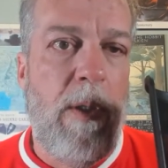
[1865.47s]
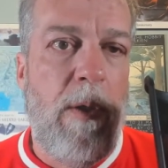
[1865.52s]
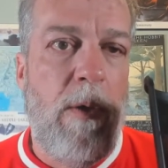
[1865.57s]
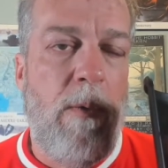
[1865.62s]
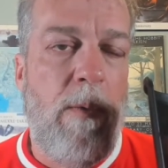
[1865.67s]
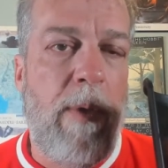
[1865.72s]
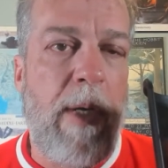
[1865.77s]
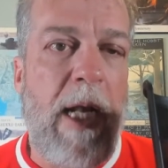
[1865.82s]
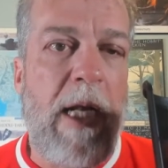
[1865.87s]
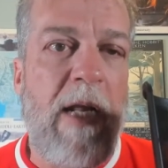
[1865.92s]

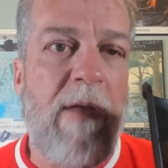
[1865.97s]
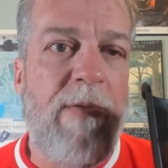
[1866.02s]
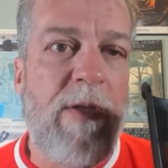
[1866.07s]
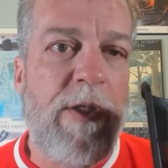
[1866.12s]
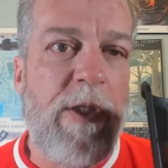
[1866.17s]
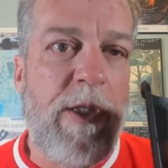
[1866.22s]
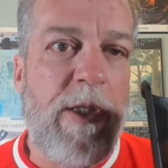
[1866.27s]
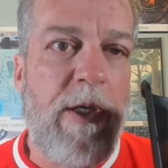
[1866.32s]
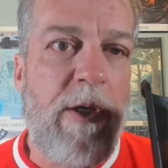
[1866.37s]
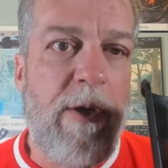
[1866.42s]
When I left the
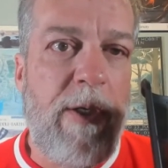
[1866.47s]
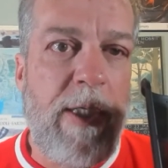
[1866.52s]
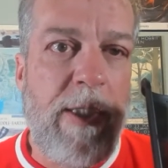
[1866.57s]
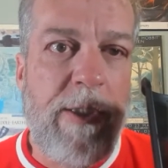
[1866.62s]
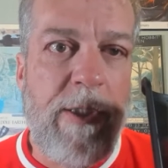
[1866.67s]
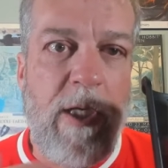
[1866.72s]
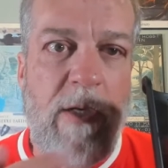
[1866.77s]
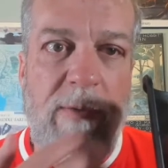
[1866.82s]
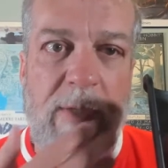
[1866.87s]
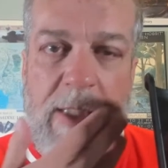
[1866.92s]
security
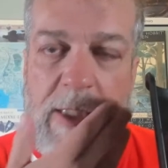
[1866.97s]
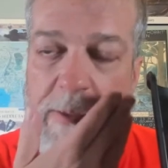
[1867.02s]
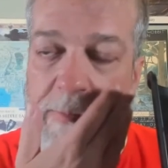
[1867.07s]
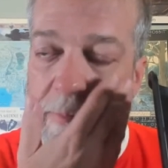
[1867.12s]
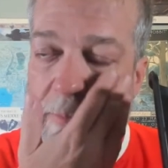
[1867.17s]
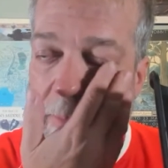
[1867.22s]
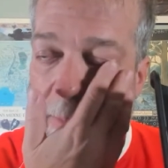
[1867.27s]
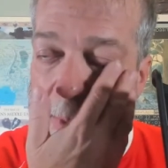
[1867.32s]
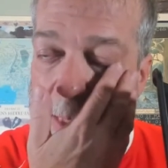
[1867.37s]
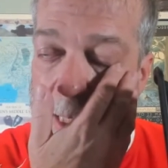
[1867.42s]
service
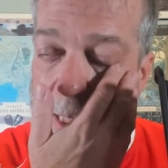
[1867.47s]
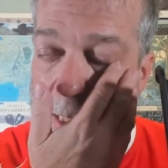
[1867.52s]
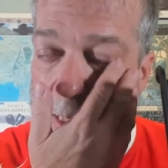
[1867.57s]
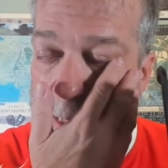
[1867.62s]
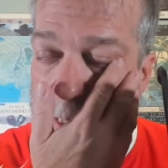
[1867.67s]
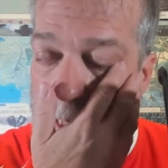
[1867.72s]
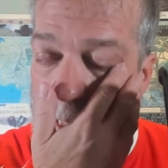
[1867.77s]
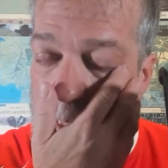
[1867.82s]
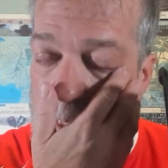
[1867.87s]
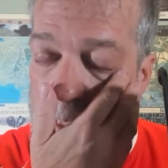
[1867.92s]

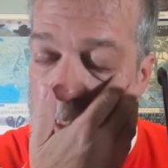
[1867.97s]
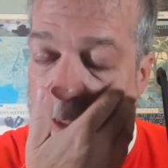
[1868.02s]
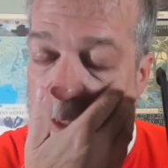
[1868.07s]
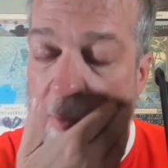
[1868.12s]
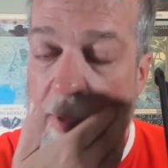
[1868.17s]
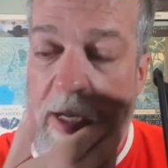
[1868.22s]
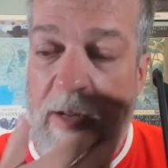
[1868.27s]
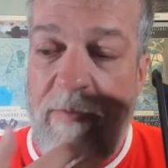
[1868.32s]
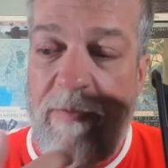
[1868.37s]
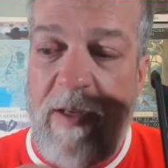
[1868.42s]
in
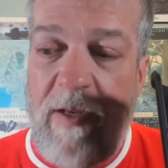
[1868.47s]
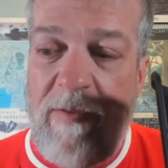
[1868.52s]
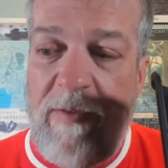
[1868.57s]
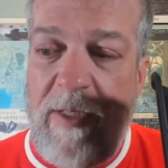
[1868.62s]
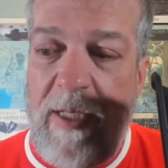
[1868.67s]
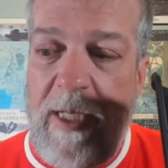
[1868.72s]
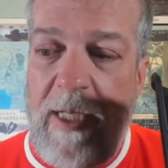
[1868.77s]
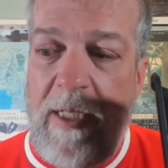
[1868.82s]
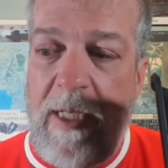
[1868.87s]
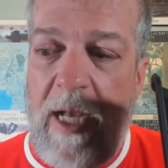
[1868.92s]

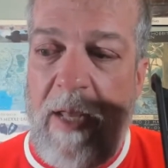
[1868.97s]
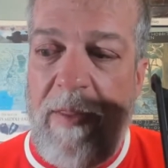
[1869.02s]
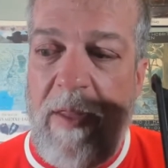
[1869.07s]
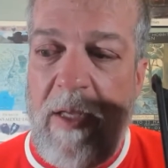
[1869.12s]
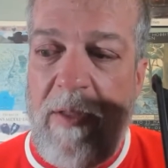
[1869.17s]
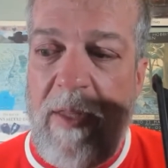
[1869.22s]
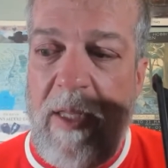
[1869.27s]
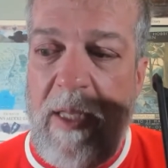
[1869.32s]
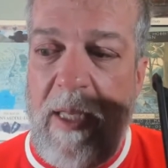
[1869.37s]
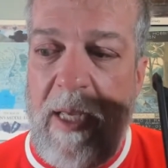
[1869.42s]
2015, I
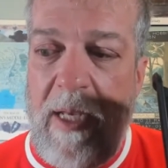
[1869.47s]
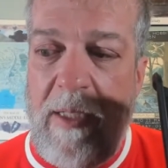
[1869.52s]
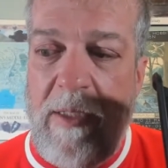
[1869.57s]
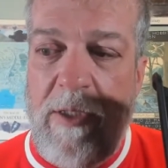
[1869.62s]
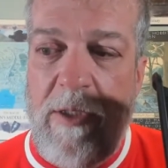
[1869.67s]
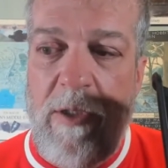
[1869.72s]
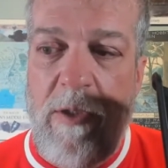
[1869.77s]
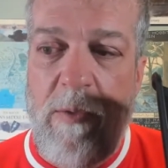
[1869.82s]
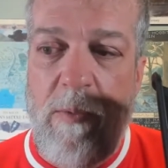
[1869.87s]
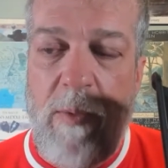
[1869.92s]
think the
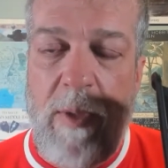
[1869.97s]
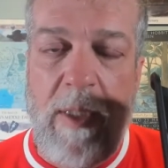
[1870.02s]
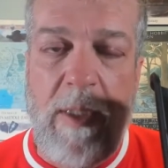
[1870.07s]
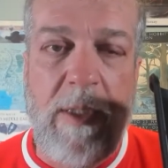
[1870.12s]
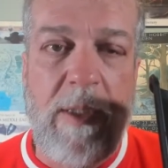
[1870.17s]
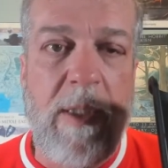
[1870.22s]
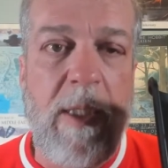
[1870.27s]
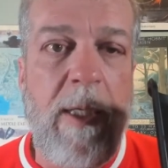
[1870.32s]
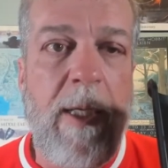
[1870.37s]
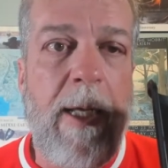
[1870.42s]
answer
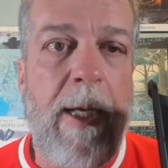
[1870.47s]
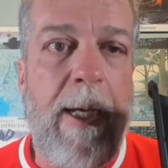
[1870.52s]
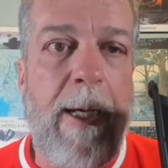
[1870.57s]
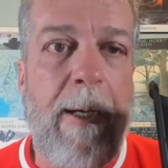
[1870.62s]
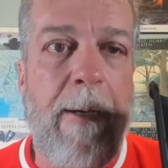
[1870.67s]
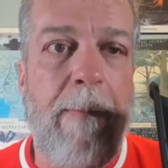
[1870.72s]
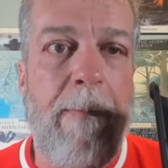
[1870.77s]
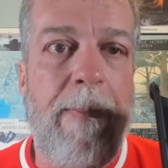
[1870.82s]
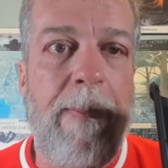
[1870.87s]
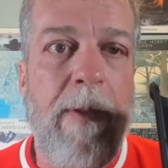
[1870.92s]
was
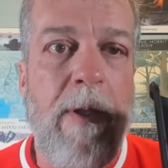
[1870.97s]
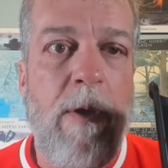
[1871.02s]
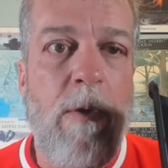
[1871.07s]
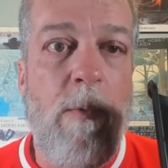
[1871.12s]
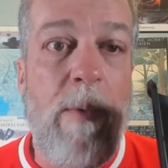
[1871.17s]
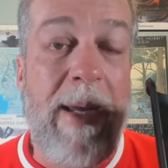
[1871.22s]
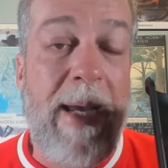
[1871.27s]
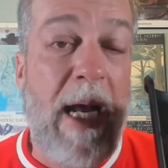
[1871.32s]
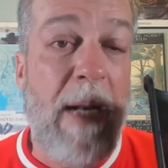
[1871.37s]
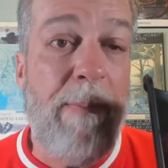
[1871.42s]

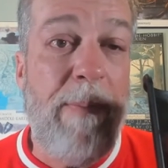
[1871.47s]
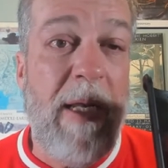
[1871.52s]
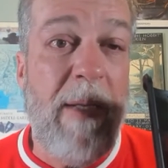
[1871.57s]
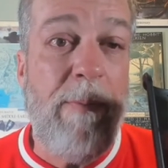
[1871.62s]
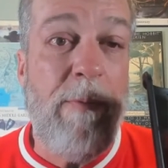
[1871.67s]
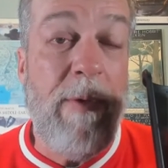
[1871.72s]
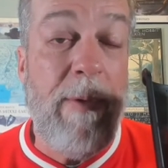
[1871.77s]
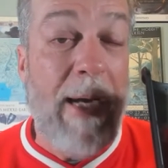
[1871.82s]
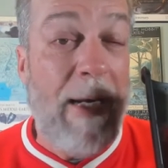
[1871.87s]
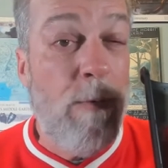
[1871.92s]
we had
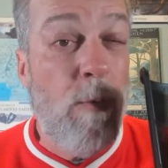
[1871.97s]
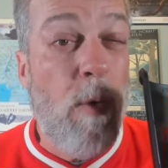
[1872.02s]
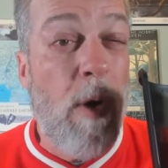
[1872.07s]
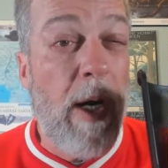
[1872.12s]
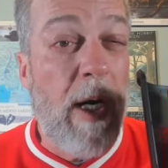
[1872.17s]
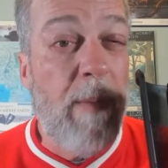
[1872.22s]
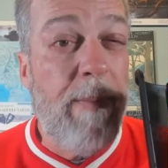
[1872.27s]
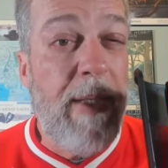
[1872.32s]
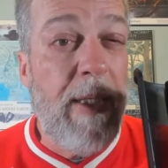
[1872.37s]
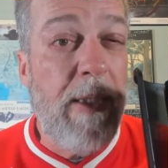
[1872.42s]

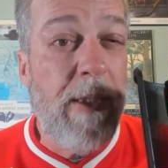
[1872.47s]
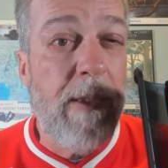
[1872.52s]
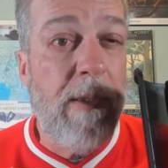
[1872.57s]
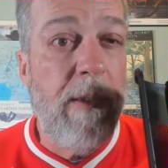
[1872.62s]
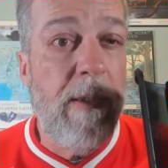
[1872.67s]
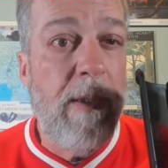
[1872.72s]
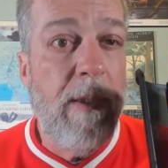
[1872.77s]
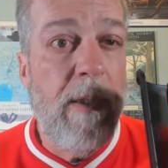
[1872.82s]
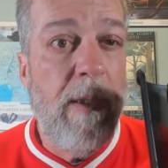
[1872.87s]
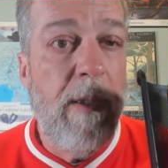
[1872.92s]
wannabes.